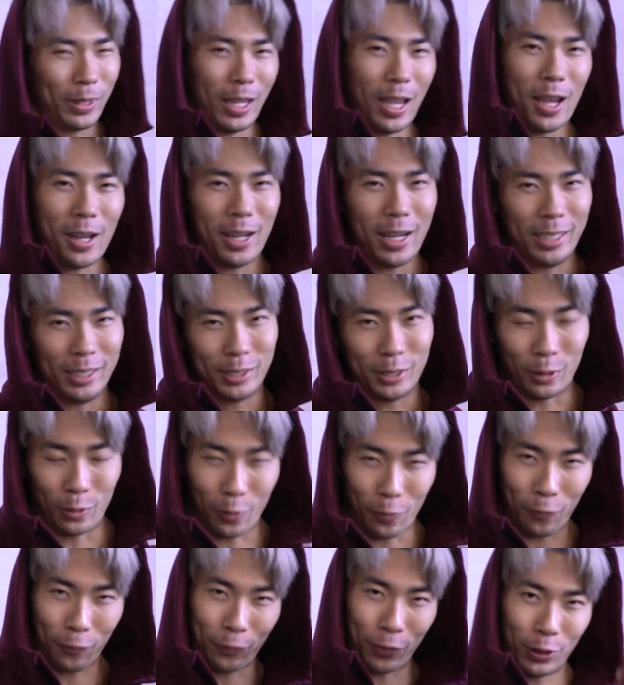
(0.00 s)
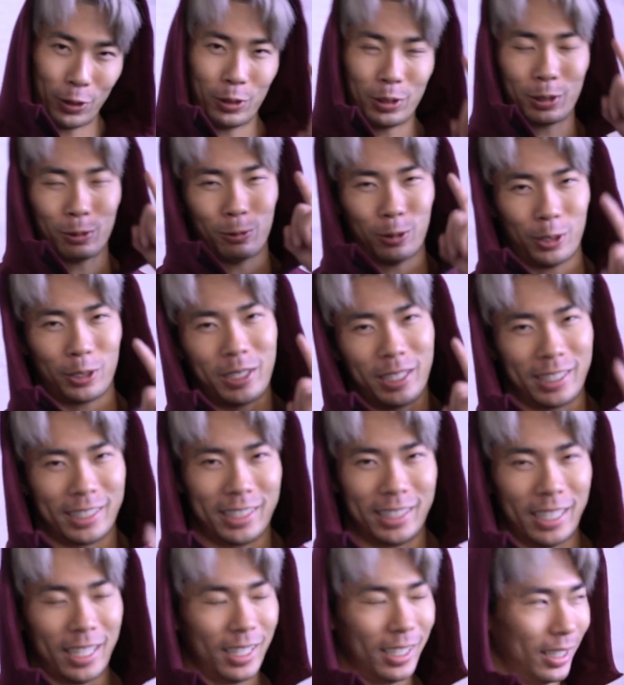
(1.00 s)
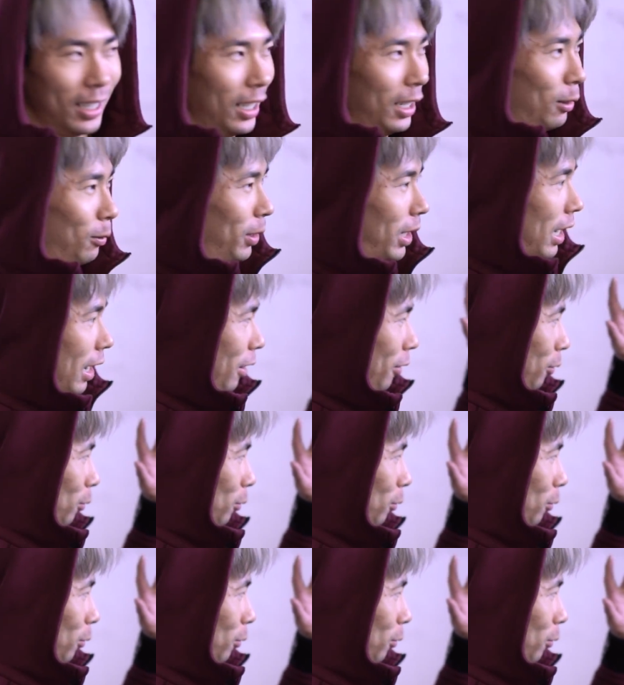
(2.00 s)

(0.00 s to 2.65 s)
All right, so first working set, we have